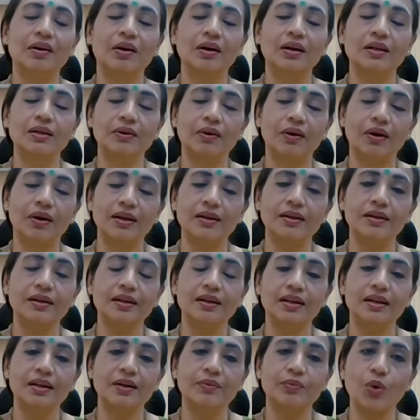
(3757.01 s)

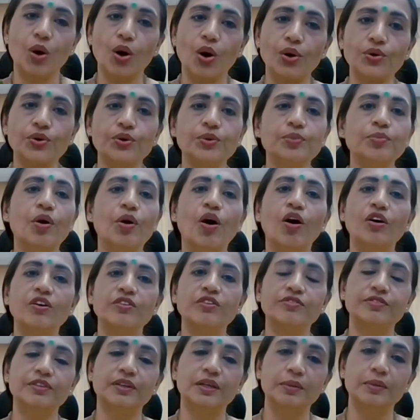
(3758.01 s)
on war room
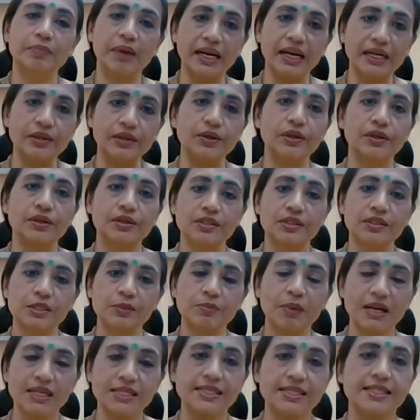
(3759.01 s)
of Bangalore
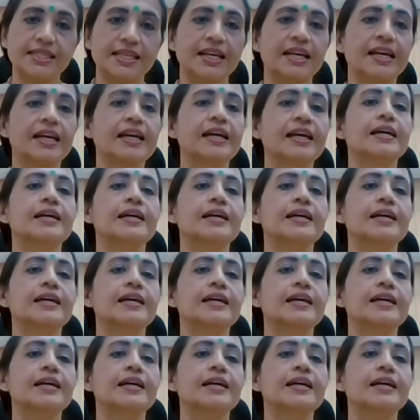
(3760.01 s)
Smart City.